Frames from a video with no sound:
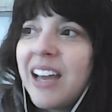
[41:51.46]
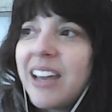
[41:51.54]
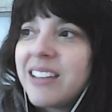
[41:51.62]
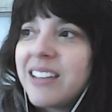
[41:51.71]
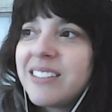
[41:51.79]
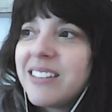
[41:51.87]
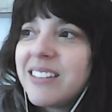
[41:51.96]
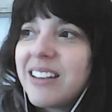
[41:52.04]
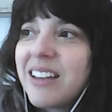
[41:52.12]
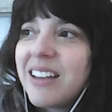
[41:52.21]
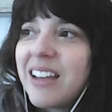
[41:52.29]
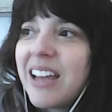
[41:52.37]
And
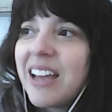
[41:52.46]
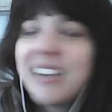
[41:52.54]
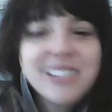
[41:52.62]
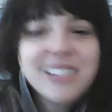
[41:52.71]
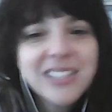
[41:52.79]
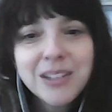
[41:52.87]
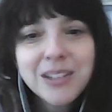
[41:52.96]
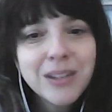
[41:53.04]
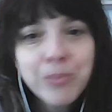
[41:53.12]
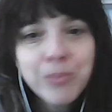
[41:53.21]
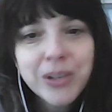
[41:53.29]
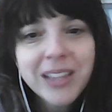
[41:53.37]
it's
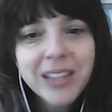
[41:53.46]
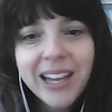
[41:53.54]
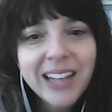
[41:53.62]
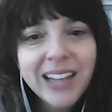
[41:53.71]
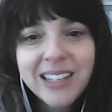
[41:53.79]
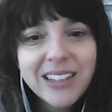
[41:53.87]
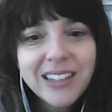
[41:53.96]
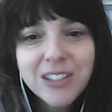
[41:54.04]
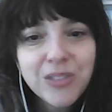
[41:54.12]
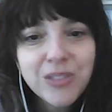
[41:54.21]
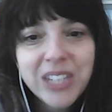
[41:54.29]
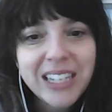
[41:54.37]
still the book that I
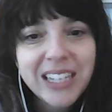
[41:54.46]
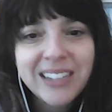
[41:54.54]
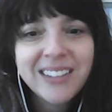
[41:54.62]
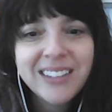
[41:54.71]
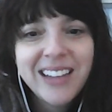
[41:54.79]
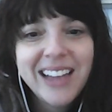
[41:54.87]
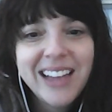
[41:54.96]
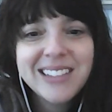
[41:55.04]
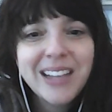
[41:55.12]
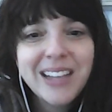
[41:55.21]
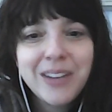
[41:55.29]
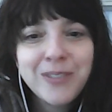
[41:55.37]
needed to read.
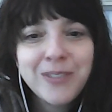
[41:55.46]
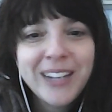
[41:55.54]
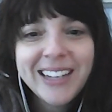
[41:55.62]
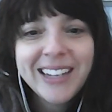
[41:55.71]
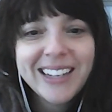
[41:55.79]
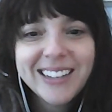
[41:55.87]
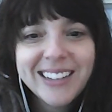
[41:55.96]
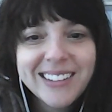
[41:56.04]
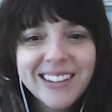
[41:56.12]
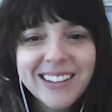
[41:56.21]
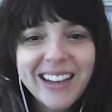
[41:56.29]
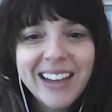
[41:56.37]
As I read it,
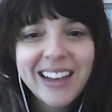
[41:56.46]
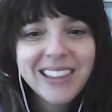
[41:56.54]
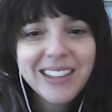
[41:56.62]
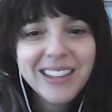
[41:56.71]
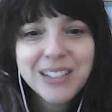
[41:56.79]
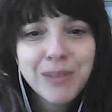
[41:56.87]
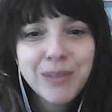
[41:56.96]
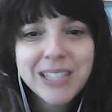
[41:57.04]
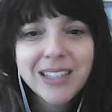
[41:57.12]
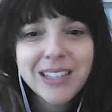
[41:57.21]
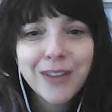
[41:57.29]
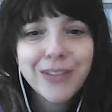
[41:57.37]
I think to
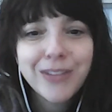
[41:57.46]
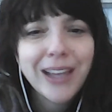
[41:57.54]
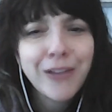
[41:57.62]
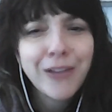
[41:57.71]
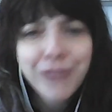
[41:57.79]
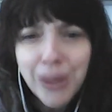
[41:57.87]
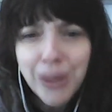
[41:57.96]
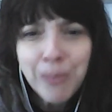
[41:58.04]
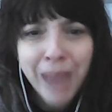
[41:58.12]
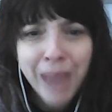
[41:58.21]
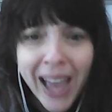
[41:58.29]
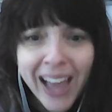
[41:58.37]
myself, like, I
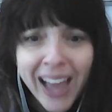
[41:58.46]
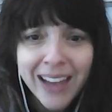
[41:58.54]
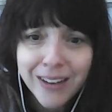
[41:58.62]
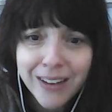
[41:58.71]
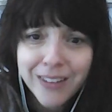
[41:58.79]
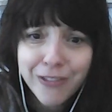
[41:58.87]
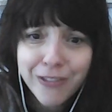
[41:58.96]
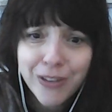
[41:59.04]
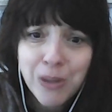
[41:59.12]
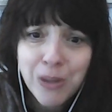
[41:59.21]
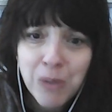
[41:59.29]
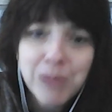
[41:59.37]
feel bad
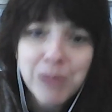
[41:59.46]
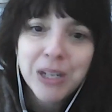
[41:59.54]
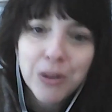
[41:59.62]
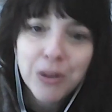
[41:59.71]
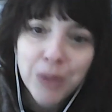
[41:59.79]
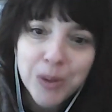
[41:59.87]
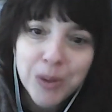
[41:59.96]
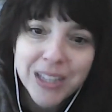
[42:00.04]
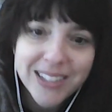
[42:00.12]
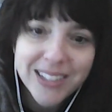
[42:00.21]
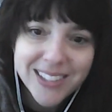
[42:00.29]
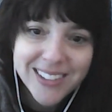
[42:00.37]
for the woman who
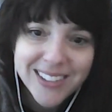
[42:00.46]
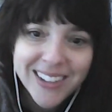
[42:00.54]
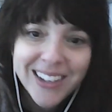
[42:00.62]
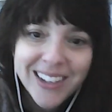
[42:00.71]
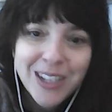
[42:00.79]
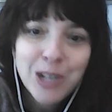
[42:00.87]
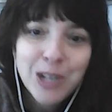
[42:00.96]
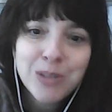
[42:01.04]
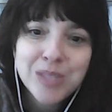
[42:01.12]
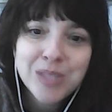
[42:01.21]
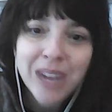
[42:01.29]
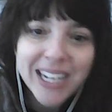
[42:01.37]
wrote this,
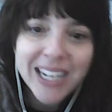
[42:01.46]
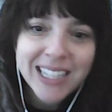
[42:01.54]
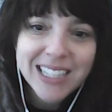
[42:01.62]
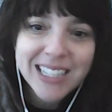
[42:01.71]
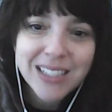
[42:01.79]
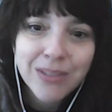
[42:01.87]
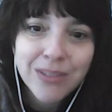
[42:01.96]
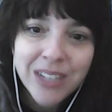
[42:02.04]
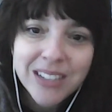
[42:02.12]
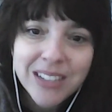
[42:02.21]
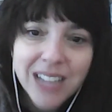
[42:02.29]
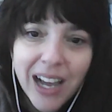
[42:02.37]
who was writing this in
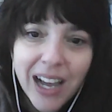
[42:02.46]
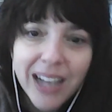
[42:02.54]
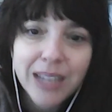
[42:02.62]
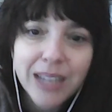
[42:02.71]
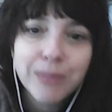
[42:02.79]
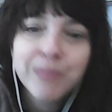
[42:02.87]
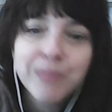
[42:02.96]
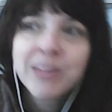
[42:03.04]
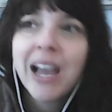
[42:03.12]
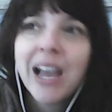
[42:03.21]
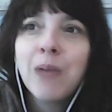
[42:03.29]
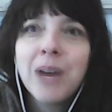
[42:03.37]
real time.
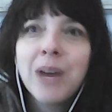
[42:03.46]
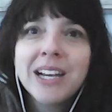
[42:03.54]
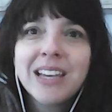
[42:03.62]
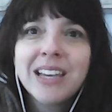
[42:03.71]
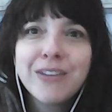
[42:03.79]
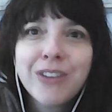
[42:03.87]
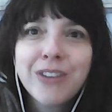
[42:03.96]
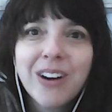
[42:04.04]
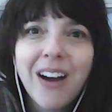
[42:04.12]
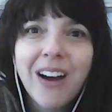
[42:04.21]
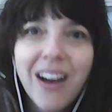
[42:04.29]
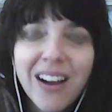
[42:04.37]
I want to give
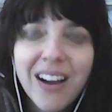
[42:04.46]
her a